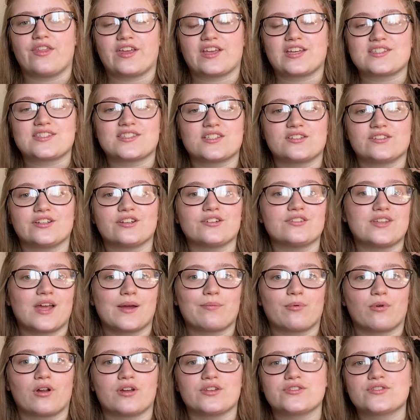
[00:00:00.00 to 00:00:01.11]
can still hear
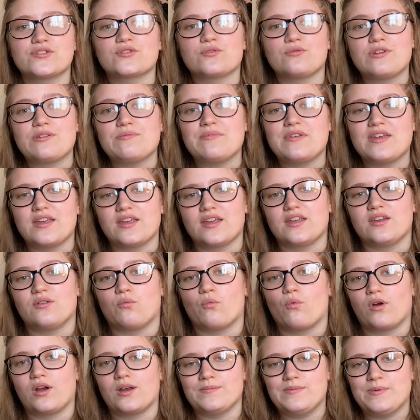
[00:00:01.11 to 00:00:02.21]
Deborah screaming and
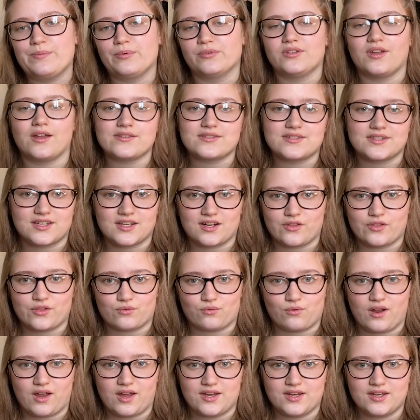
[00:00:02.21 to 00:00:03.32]
warning people not to get on the
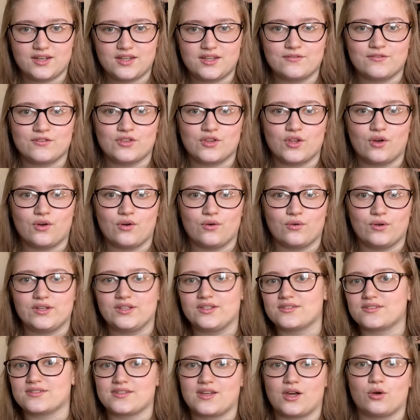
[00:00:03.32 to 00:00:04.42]
ride, even though it
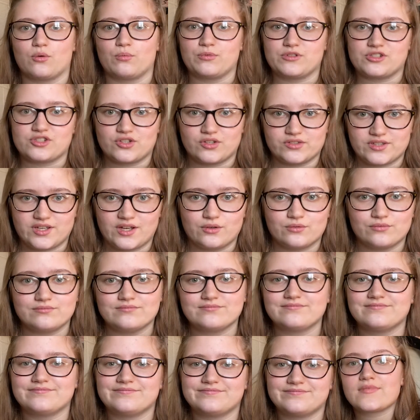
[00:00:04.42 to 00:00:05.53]
has now been shut down.
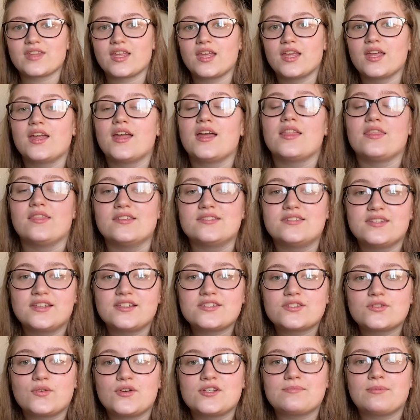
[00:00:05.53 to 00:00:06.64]
This next
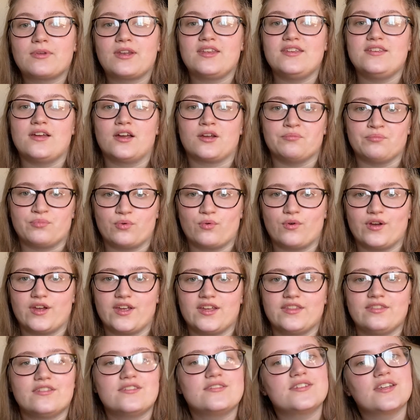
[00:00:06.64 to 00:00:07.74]
story is about a young boy,
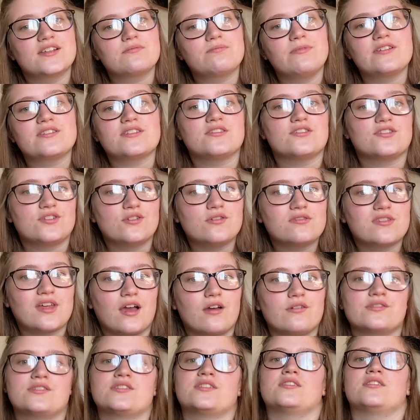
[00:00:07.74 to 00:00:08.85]
and this takes place in
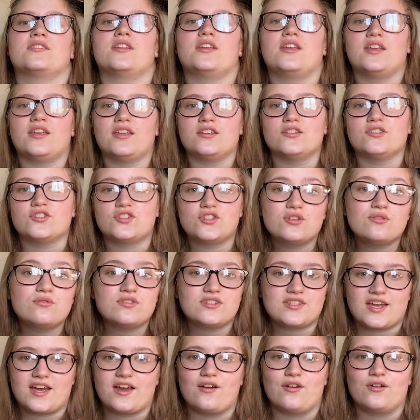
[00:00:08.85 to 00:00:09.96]
2000 in
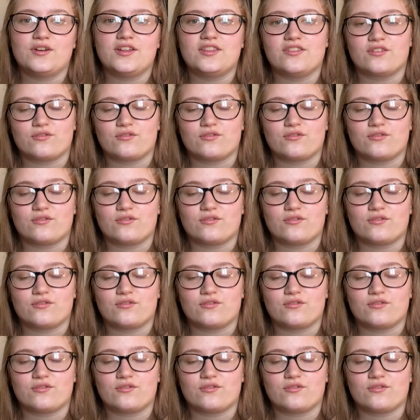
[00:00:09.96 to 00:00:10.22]
Toontown in the